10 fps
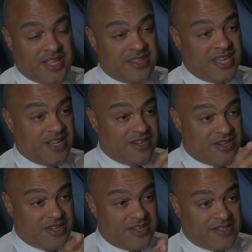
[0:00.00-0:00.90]
I thank
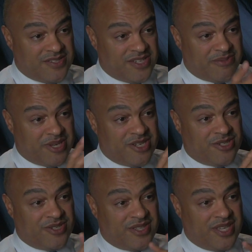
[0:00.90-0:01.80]
the city
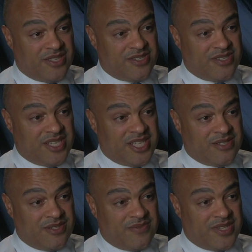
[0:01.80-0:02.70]
manager. I thank the city
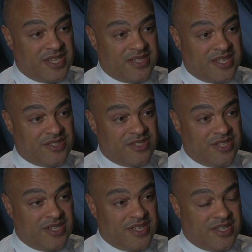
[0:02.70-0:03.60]
council for that.
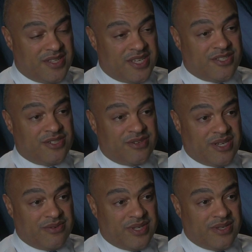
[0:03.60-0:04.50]
That's
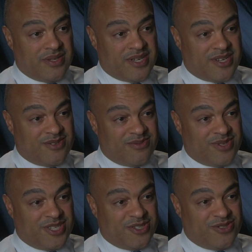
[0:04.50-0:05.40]
great.
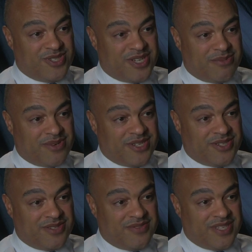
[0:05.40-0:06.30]
We can use an upgrade
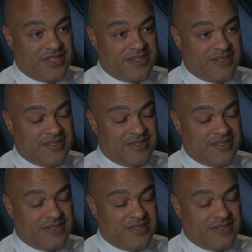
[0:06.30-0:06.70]
to the fleet.